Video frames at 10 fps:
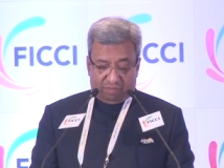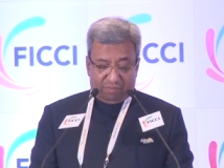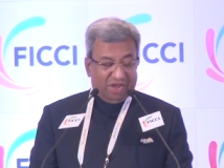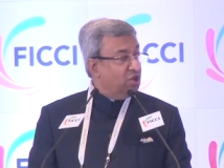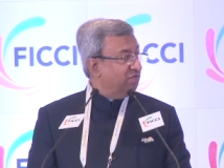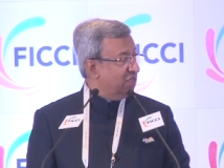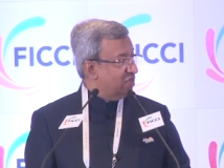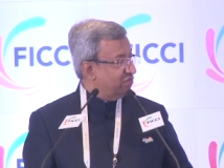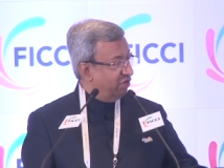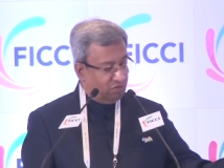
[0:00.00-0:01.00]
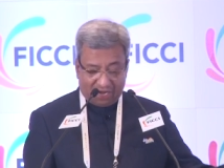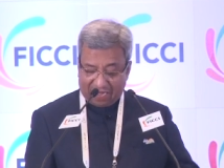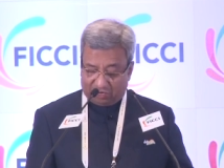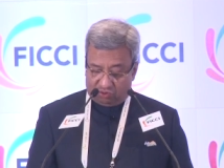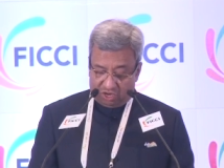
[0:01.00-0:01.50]
Many of these we would
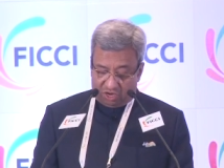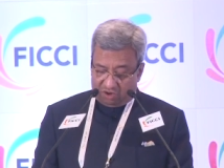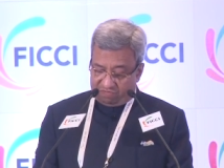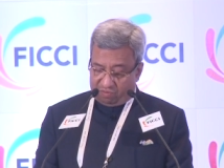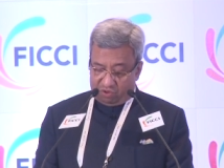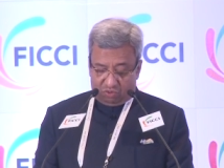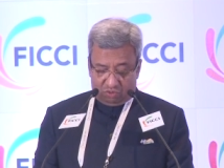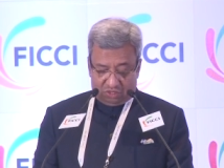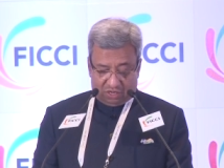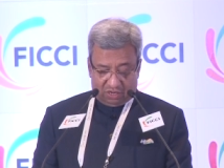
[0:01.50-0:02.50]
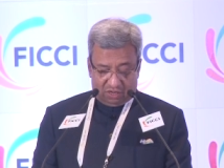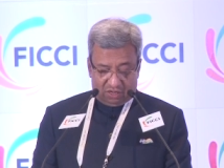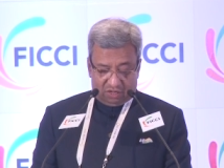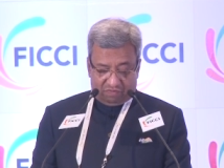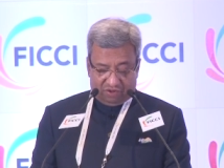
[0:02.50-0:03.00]
like to hear from you, sir,
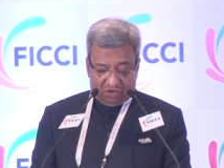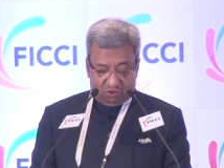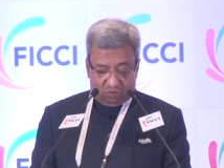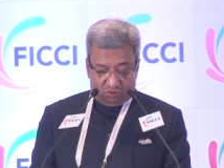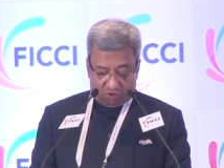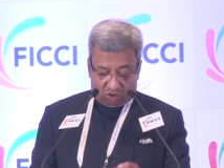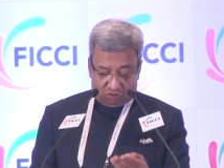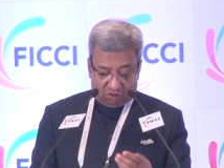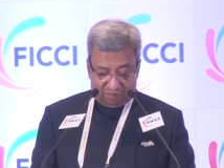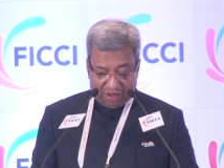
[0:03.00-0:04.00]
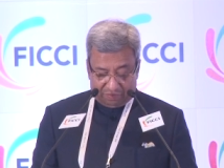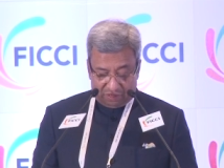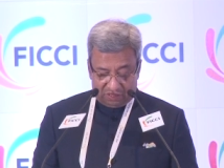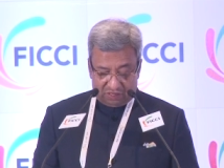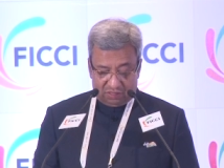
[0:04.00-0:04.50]
when you talk to our
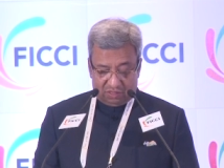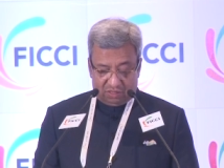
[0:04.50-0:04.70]
members.